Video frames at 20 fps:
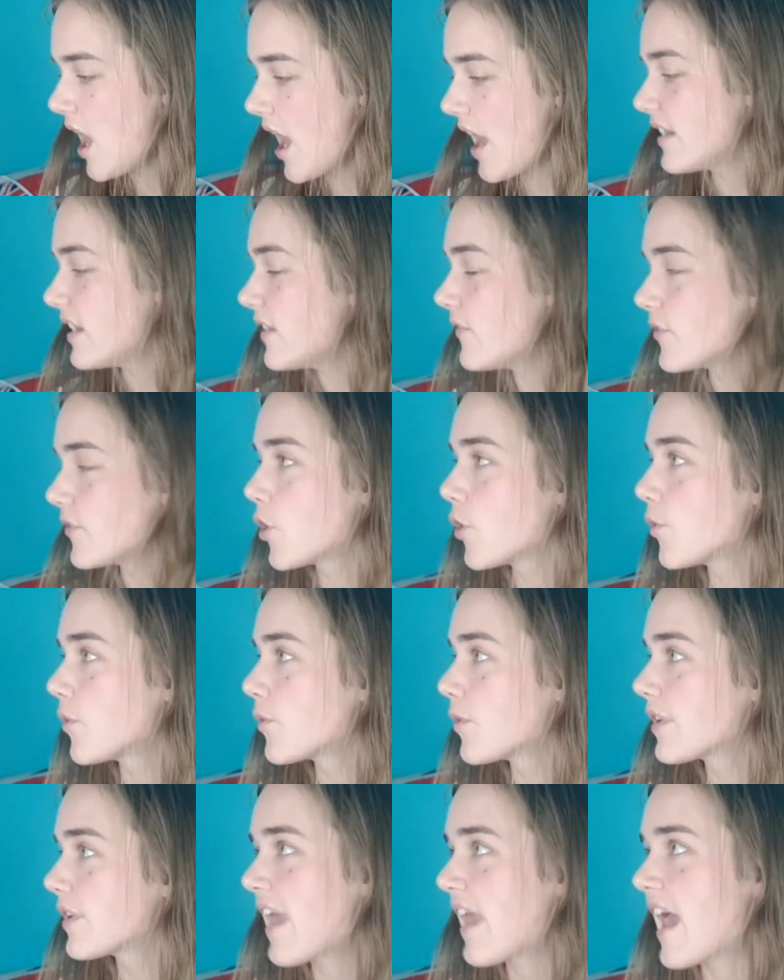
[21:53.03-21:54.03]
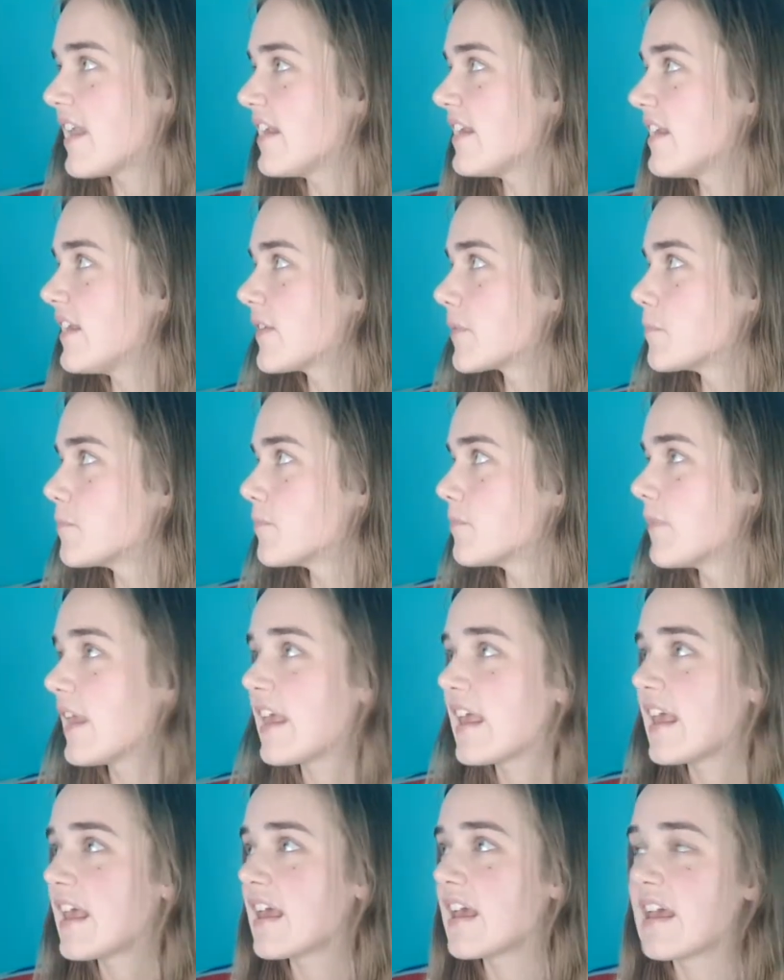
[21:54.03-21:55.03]
And even though Kenin is
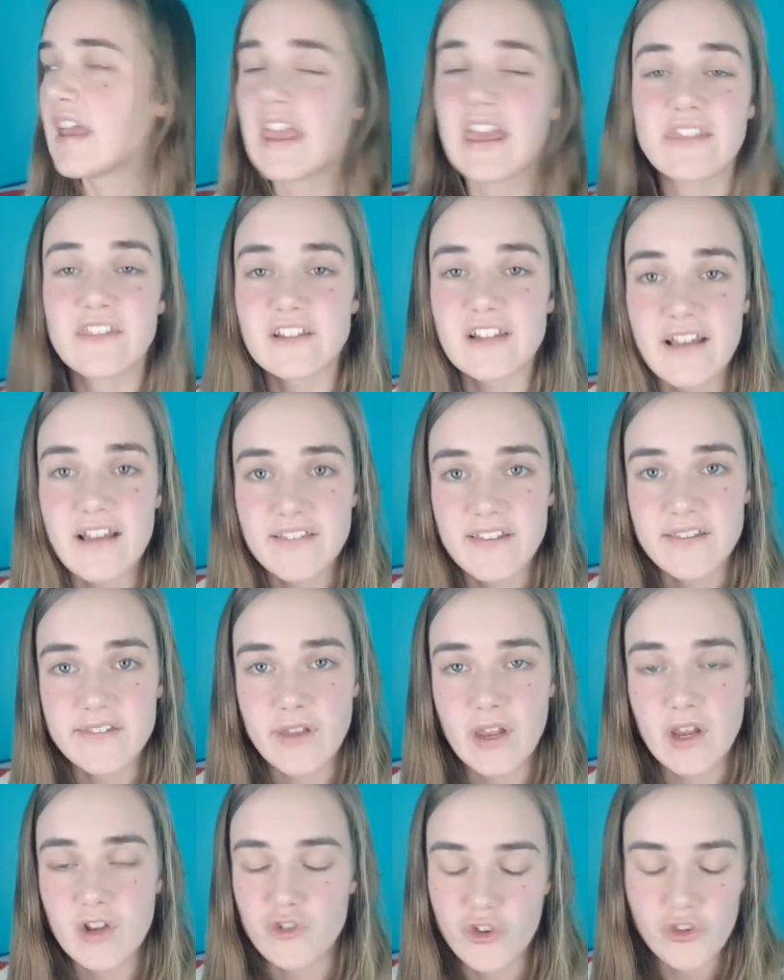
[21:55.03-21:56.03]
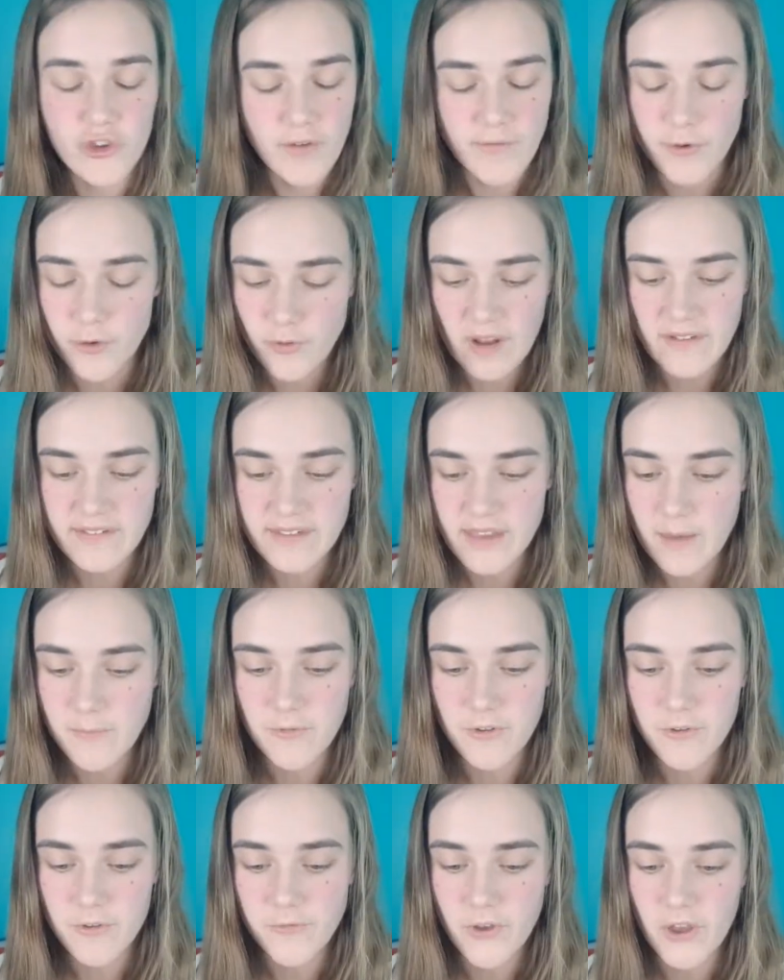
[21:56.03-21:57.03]
here in the latter stages of a Grand Slam
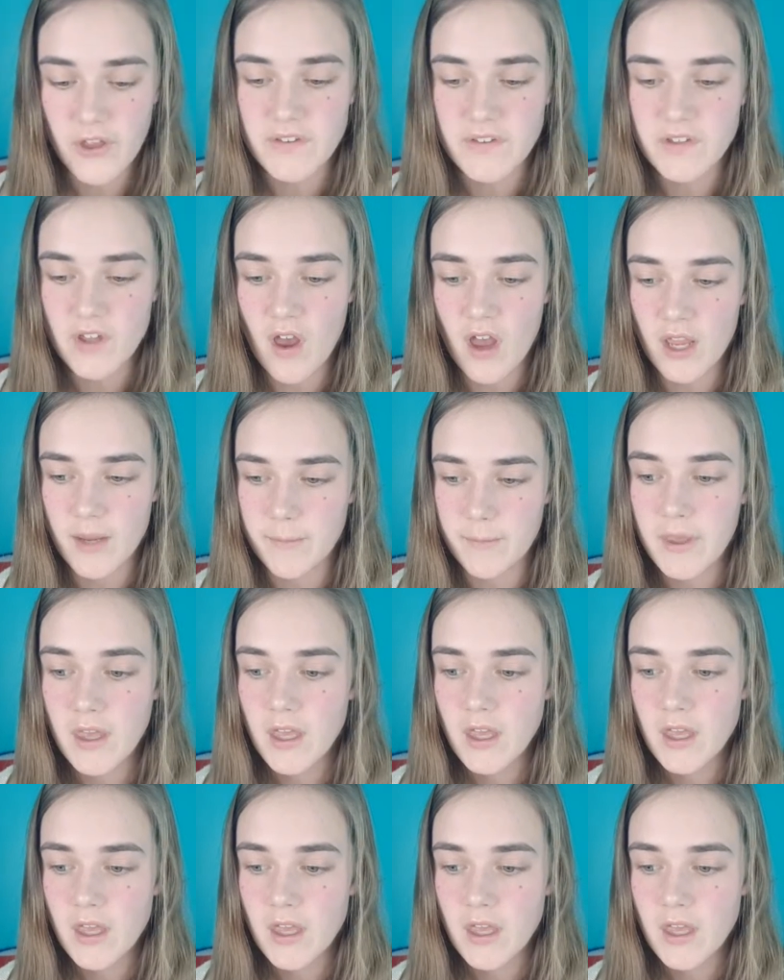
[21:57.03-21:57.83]
for the first time,